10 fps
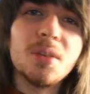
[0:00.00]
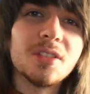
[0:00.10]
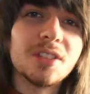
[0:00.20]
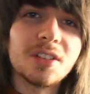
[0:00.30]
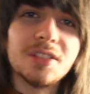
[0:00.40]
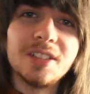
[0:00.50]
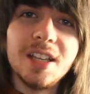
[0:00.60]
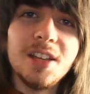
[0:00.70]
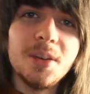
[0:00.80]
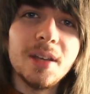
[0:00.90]
want to
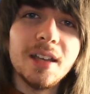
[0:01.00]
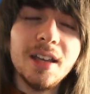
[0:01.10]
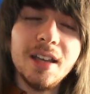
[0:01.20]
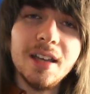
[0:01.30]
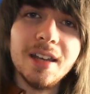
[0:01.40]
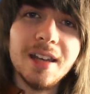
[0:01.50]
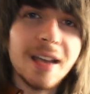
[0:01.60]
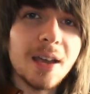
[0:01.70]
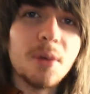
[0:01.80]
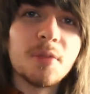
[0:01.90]
continue it
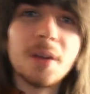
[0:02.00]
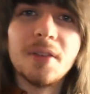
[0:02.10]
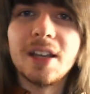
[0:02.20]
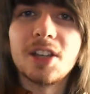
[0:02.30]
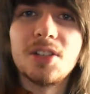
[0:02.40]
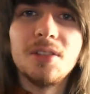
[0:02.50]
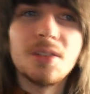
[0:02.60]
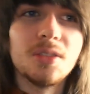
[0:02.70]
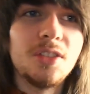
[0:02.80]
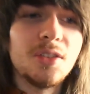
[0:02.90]
now with my
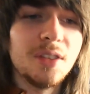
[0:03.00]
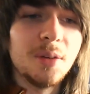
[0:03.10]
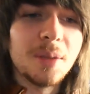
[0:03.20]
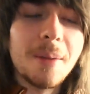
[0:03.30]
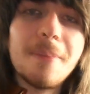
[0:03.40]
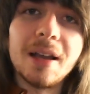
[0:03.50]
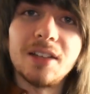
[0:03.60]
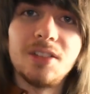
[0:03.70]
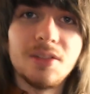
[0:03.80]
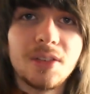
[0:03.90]
reactions, considering there'll be a
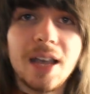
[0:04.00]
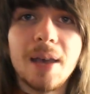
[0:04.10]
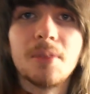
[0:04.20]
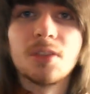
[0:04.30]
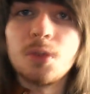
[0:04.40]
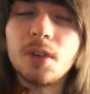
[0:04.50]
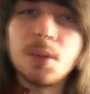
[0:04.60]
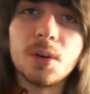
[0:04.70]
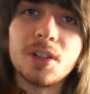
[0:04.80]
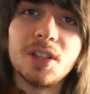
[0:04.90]
massive gap, because I've
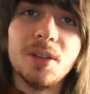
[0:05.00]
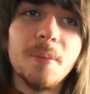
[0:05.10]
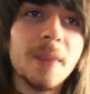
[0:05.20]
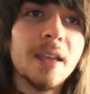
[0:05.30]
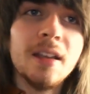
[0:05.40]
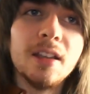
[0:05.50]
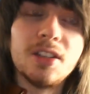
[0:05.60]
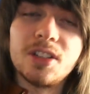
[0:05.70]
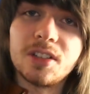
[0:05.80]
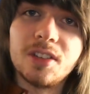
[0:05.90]
already watched them.
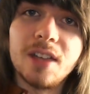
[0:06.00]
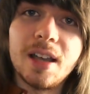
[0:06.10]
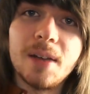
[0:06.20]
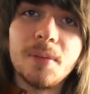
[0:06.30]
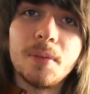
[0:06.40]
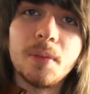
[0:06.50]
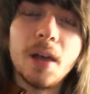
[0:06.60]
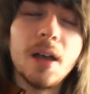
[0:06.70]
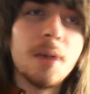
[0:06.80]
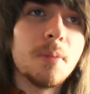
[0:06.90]
It's just that
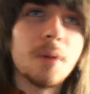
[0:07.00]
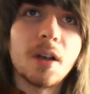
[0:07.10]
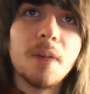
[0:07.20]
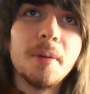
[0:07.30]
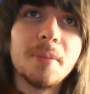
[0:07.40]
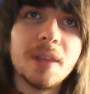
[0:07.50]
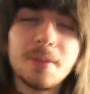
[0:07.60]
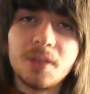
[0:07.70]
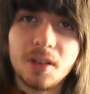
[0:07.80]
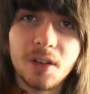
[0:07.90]
I can't remember the
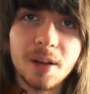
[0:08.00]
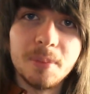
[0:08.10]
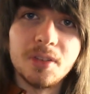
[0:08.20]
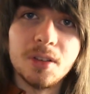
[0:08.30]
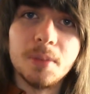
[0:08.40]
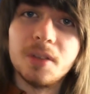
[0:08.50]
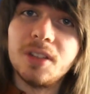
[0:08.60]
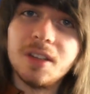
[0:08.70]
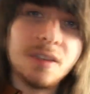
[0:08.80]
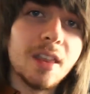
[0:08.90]
episode I got up to, but
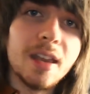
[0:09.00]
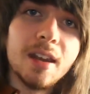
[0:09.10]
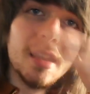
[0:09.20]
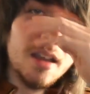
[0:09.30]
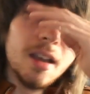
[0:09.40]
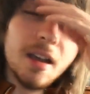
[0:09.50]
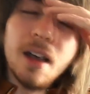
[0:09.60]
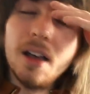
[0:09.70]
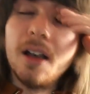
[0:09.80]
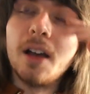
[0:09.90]
since then
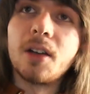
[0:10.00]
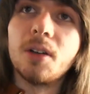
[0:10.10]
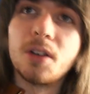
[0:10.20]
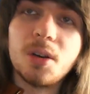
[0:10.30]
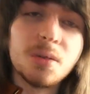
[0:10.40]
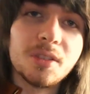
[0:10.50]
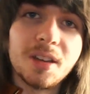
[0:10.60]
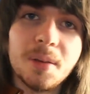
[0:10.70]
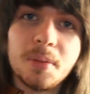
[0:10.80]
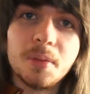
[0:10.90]
I got
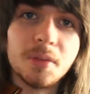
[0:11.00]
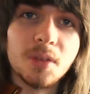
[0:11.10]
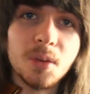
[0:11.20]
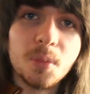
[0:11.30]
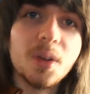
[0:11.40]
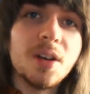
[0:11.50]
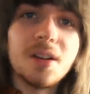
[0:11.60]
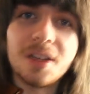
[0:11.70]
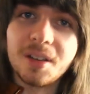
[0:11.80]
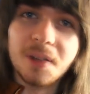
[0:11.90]
caught up with doing
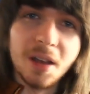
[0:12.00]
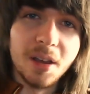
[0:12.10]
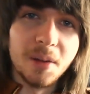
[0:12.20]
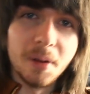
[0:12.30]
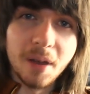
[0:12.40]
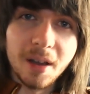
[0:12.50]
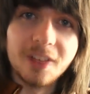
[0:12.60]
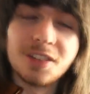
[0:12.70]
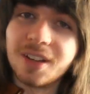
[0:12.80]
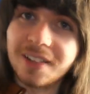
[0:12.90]
work,
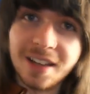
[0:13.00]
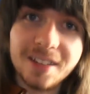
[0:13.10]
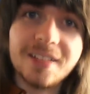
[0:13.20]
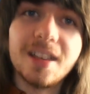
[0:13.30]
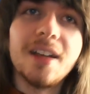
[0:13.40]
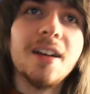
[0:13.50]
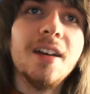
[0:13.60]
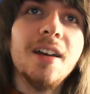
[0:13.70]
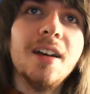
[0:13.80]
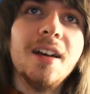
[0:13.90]
Hunter x Hunter,